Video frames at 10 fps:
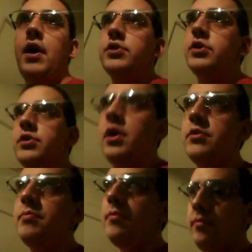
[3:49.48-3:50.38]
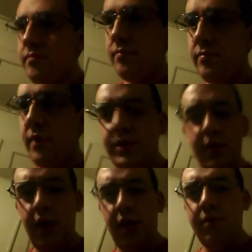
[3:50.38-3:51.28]
Sasha starts, not
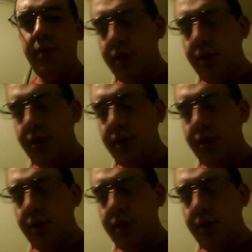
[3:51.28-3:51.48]
Sasha,